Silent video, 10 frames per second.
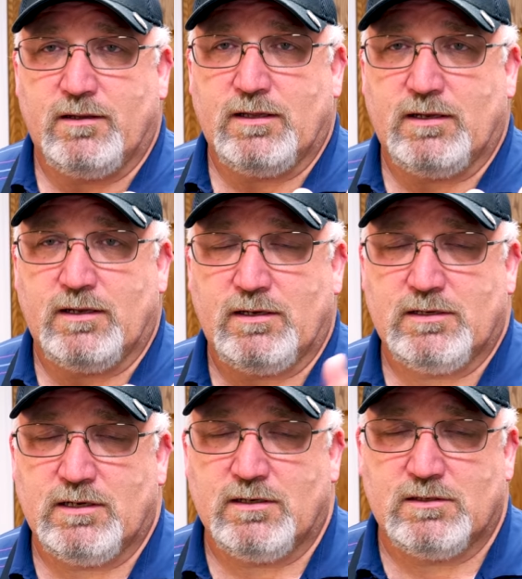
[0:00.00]
that it
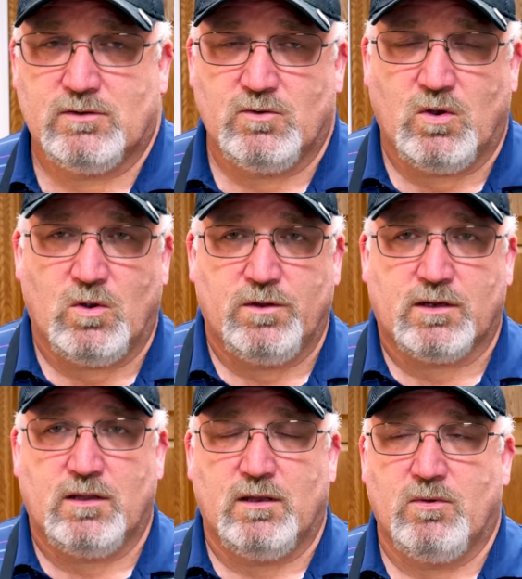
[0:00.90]
tends to hold the
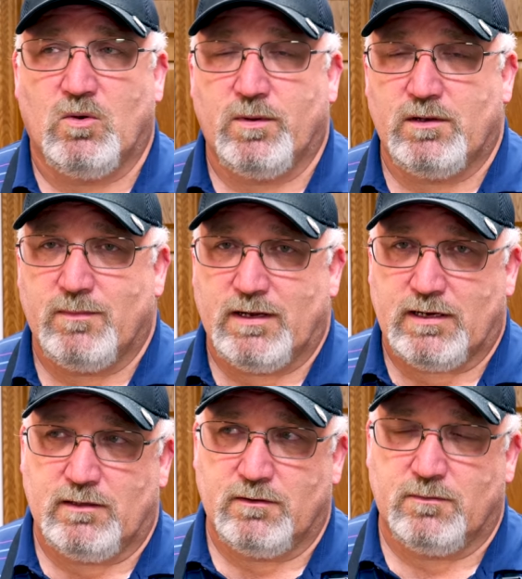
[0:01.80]
club open, you might
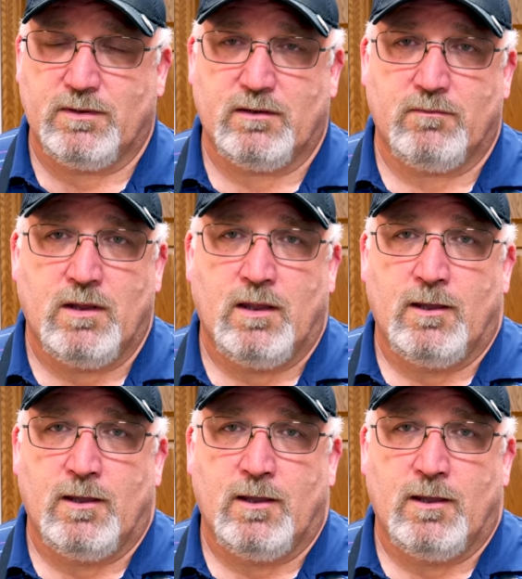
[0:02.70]
get a little bit,